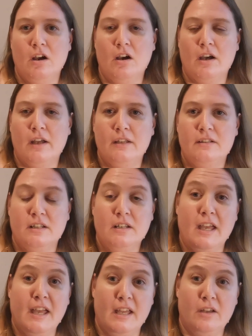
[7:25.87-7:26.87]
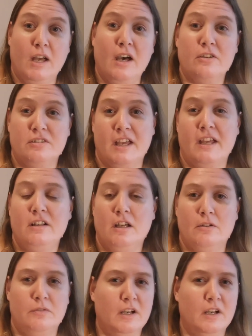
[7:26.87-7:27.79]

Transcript: I did a house handover,